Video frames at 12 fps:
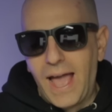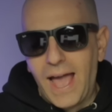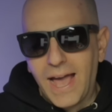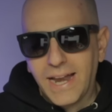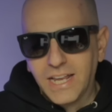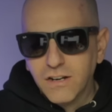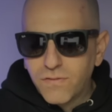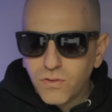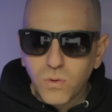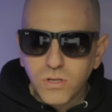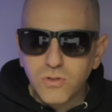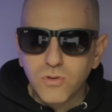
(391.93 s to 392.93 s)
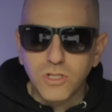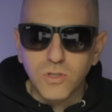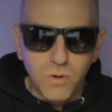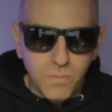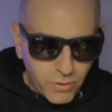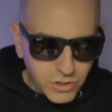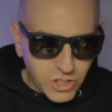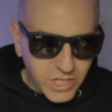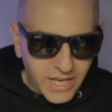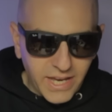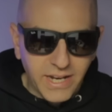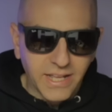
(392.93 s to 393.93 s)
and influencers were
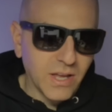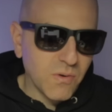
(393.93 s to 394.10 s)
pushing it